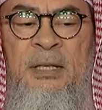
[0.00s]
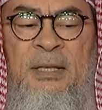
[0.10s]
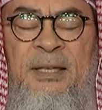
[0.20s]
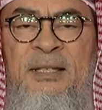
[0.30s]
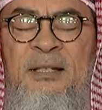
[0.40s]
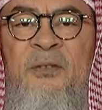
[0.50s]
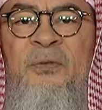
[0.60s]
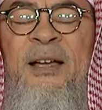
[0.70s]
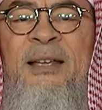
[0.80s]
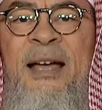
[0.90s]
These are
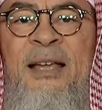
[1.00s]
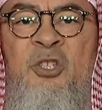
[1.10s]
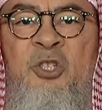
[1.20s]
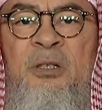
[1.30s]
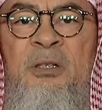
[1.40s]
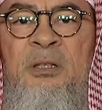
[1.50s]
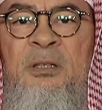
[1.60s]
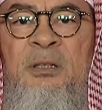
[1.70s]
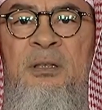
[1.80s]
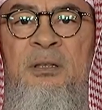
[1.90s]

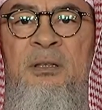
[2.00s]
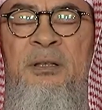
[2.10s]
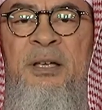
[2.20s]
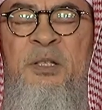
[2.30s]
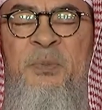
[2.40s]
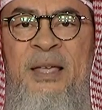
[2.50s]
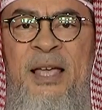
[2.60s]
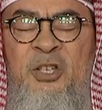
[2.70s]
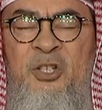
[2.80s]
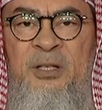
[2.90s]
financial
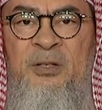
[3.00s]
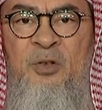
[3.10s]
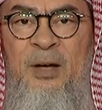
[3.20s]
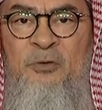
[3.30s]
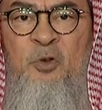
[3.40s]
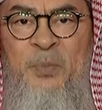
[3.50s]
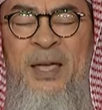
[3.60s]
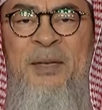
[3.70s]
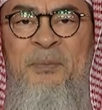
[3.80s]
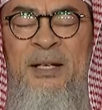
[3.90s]
expiations. You have to
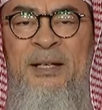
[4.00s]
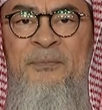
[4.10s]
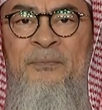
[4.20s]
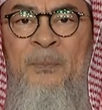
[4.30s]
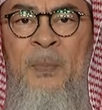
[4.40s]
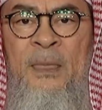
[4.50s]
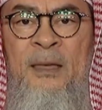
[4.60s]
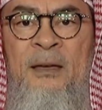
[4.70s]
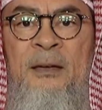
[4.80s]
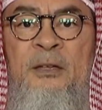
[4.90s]
pay money.
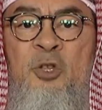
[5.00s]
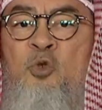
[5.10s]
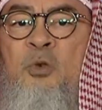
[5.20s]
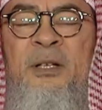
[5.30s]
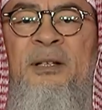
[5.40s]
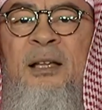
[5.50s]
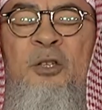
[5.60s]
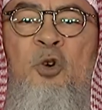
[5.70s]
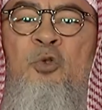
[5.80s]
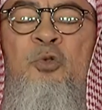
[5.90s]
You cannot
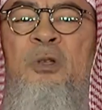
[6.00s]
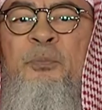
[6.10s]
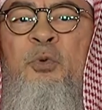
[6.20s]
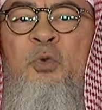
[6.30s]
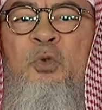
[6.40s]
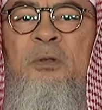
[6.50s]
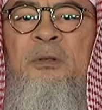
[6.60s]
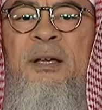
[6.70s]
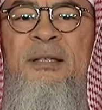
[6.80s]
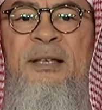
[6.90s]
go to the poor
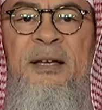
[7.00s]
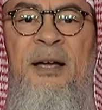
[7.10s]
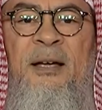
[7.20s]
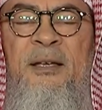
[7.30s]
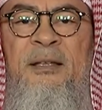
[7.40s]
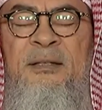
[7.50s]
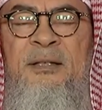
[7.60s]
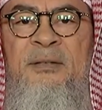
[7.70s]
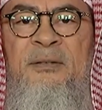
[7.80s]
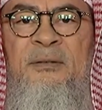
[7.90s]
and say, Akhi, this
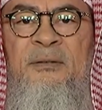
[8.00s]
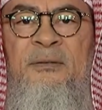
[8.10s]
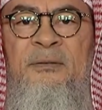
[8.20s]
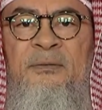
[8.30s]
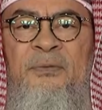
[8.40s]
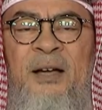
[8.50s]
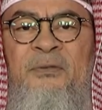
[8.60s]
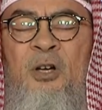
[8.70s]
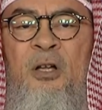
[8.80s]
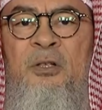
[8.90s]
is five
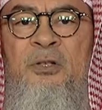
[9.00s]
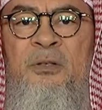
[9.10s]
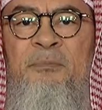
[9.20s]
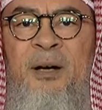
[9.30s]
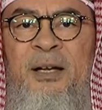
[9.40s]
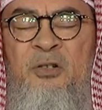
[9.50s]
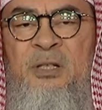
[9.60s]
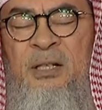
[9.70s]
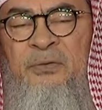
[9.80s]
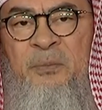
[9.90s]
dollars, buy
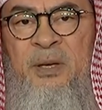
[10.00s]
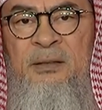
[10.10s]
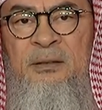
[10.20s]
yourself a meal.